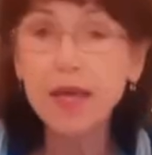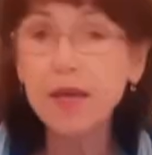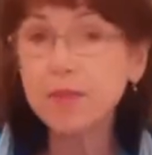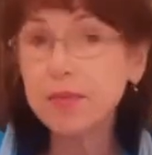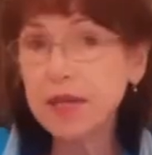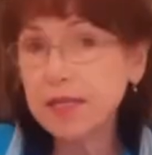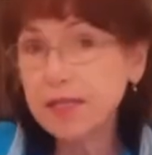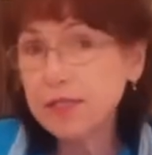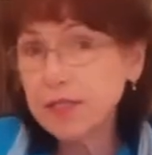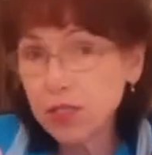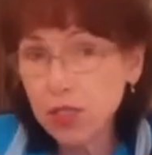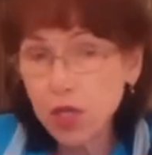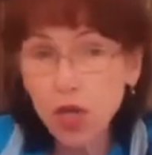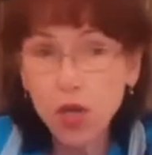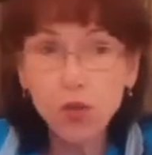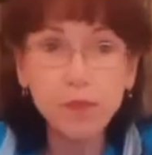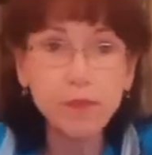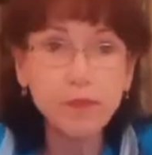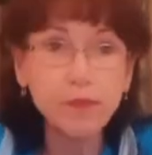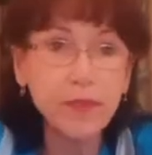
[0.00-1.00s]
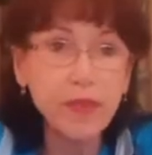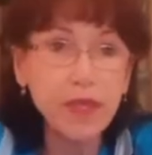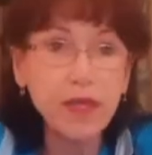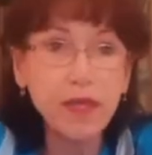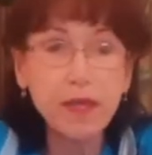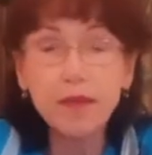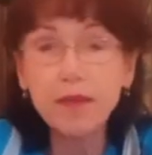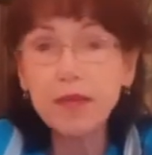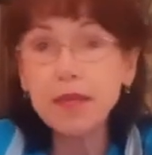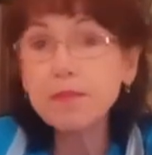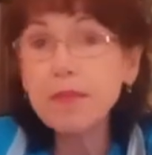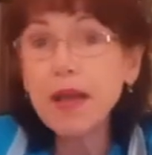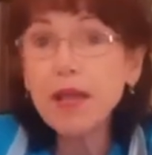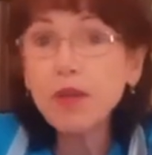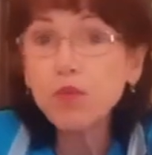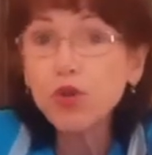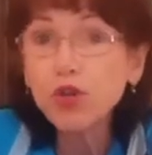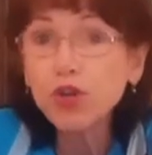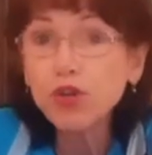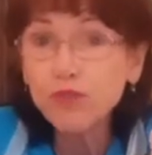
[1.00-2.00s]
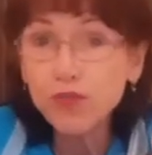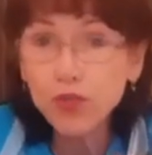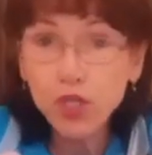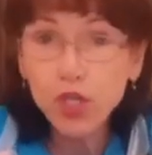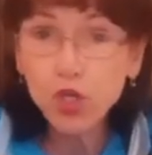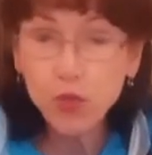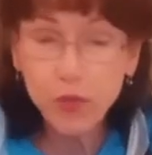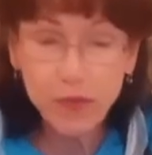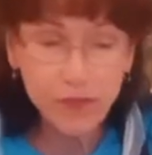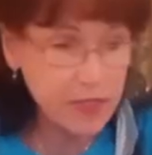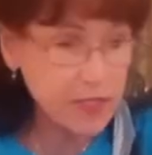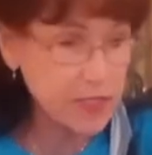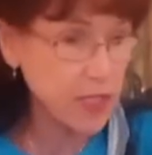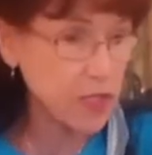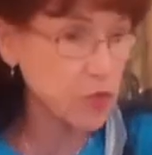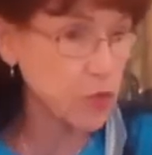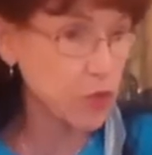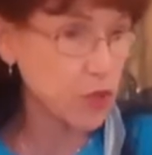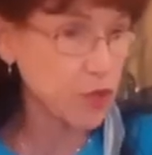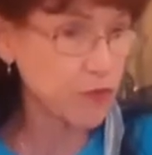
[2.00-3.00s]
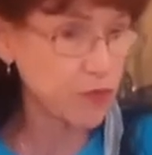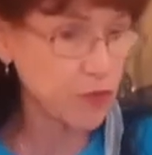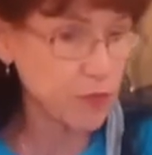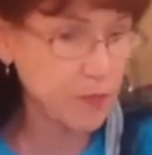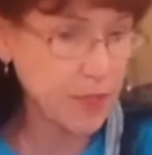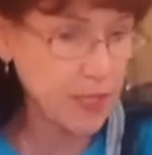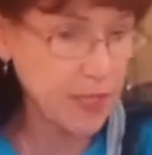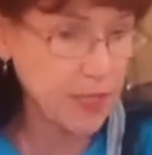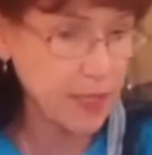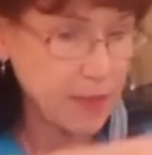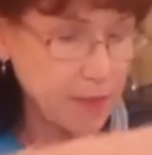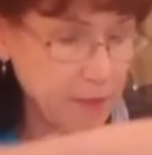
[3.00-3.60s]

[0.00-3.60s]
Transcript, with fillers: but you know, it might work for you if it doesn't work for me.